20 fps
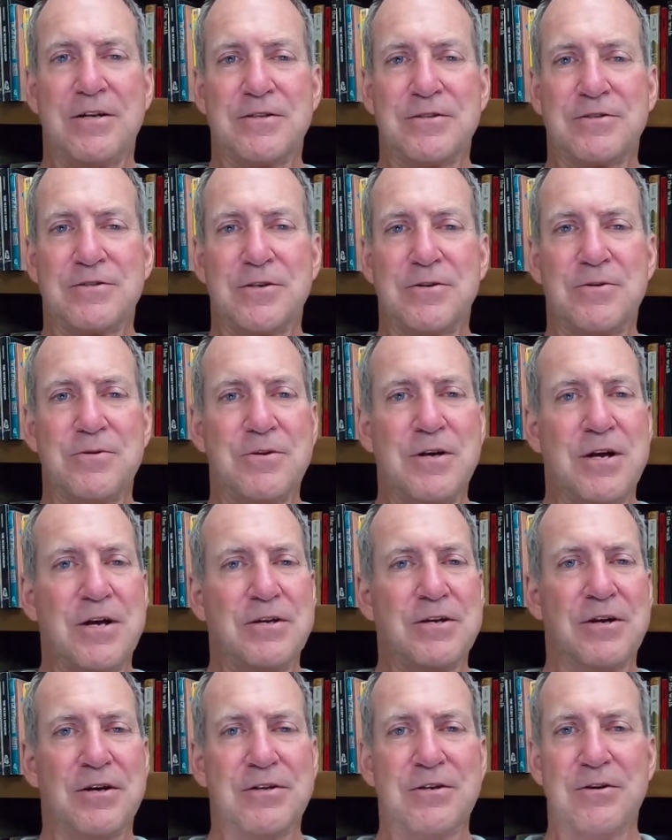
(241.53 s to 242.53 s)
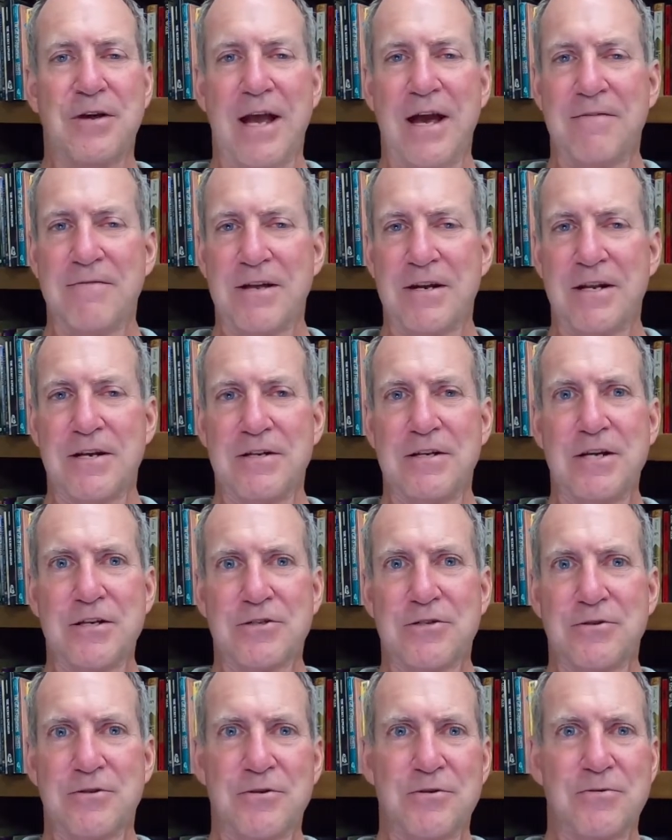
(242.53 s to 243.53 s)
So you have that
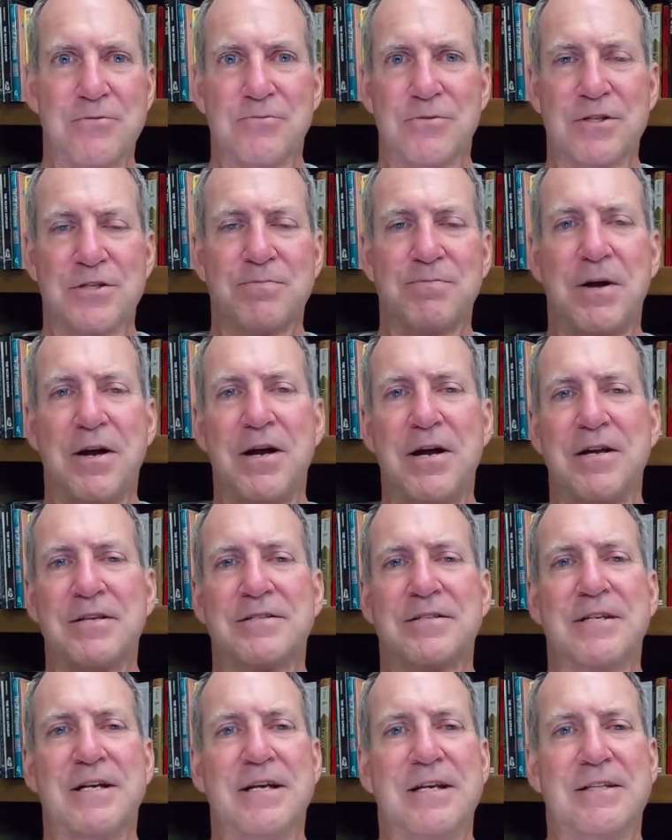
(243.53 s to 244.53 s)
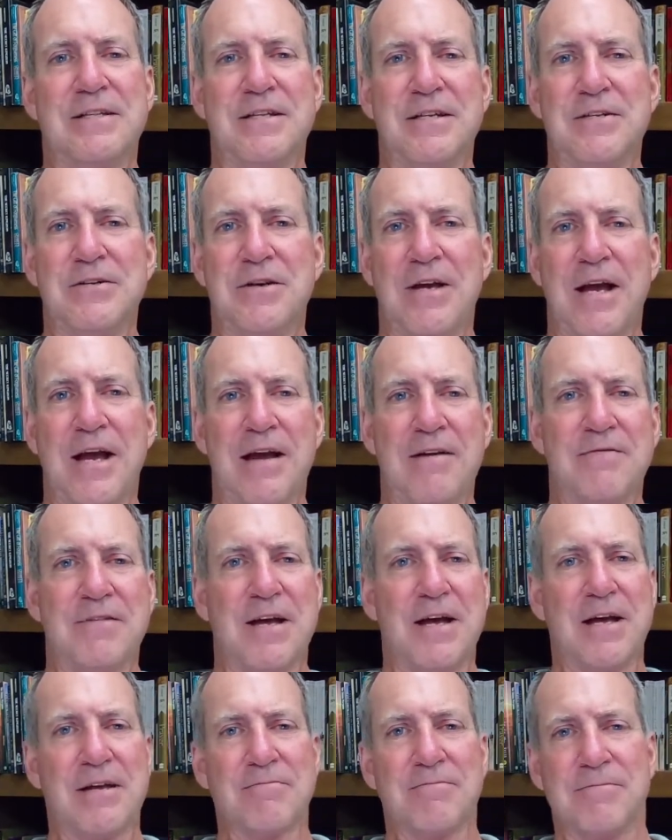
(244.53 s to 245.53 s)
initial response, then you have
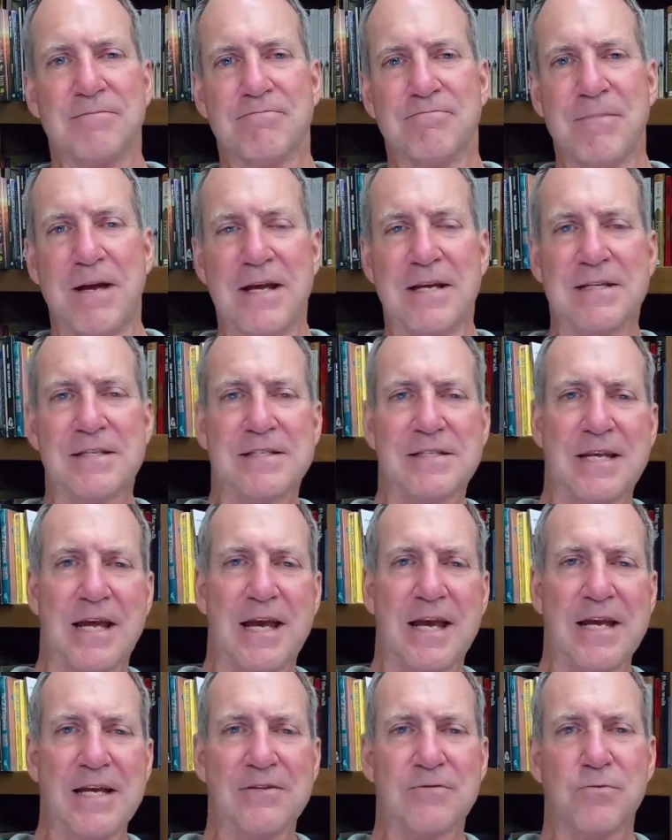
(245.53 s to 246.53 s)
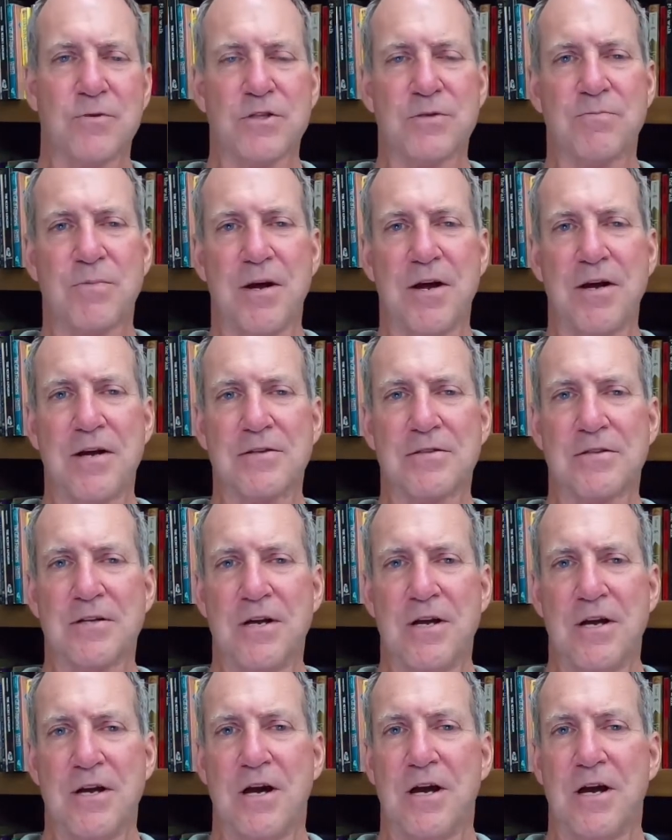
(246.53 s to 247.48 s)
that maintained response,